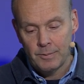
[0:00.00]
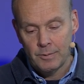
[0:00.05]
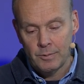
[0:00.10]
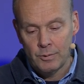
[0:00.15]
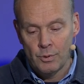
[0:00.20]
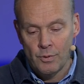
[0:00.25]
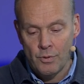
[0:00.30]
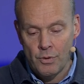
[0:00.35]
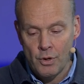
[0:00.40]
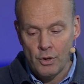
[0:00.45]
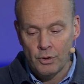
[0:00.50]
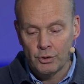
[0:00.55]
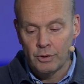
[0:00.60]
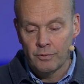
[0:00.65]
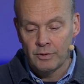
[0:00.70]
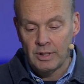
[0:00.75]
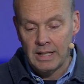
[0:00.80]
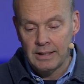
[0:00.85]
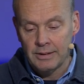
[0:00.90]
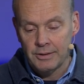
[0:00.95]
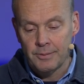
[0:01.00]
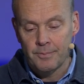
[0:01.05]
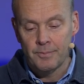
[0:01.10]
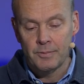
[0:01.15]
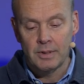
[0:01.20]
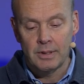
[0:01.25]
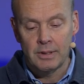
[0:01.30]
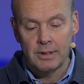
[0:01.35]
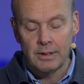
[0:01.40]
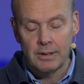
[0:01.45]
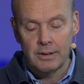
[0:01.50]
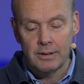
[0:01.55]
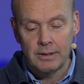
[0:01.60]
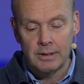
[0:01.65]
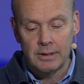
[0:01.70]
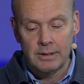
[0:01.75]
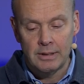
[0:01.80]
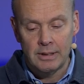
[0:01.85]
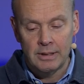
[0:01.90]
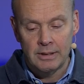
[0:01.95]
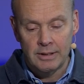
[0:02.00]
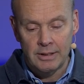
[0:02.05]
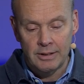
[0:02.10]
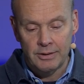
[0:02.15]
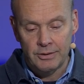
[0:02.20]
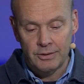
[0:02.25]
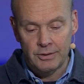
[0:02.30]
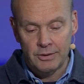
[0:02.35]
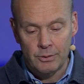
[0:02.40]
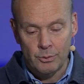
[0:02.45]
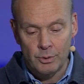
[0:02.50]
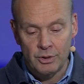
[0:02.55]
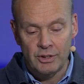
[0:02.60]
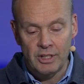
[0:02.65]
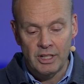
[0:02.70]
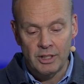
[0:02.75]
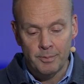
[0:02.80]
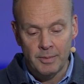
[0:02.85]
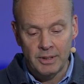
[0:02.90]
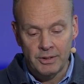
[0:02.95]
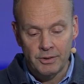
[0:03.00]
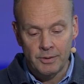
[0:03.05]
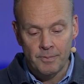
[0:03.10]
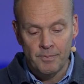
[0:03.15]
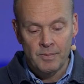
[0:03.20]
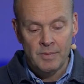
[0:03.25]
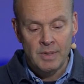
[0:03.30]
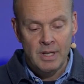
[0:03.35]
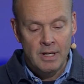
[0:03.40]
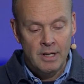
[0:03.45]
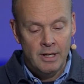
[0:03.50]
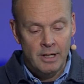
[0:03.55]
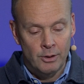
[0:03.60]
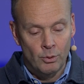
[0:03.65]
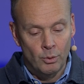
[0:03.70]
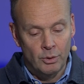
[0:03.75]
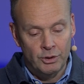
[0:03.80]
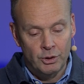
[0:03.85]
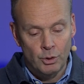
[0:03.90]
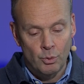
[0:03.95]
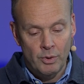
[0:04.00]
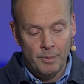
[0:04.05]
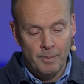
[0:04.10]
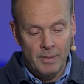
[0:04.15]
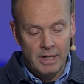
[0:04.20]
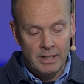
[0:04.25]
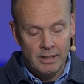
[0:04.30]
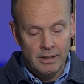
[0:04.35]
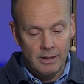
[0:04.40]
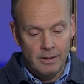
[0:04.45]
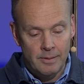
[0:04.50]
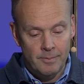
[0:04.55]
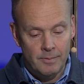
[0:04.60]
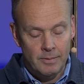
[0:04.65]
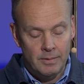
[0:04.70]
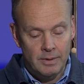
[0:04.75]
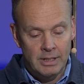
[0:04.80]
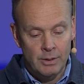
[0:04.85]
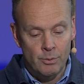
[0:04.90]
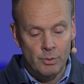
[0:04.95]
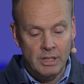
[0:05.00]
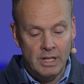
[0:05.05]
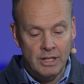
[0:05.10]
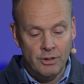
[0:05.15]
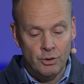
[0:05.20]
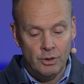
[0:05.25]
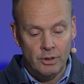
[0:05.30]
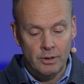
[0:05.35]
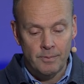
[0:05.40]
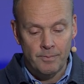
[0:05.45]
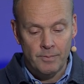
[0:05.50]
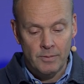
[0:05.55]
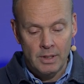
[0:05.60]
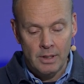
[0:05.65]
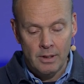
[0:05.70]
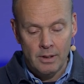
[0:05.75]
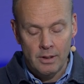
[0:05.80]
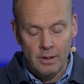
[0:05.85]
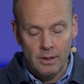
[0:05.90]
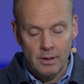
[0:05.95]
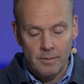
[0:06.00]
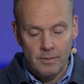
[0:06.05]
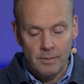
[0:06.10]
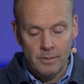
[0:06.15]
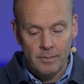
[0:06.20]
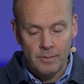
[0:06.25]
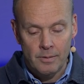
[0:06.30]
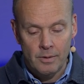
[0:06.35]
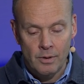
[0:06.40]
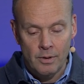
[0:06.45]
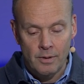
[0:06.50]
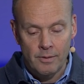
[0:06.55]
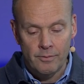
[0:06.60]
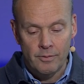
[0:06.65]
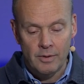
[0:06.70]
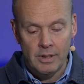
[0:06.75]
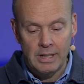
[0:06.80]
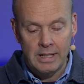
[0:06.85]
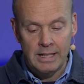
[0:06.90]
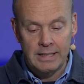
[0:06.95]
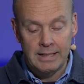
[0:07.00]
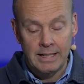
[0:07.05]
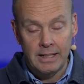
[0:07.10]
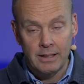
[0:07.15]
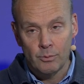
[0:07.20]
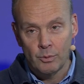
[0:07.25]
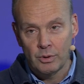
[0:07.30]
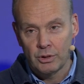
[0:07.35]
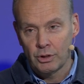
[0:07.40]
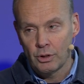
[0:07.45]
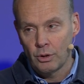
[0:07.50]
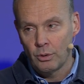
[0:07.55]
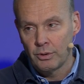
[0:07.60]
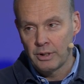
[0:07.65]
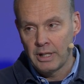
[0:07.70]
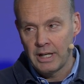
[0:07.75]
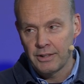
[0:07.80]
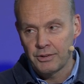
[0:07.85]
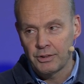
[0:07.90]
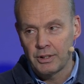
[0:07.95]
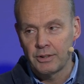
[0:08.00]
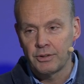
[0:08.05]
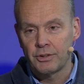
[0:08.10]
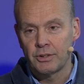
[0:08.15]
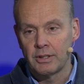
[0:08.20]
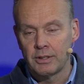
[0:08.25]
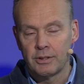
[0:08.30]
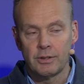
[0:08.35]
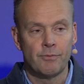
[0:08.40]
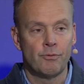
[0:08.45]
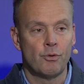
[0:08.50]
two-thirds of that in this restatement. And also we made a liquidation of Hedén. We sold the assets. This is the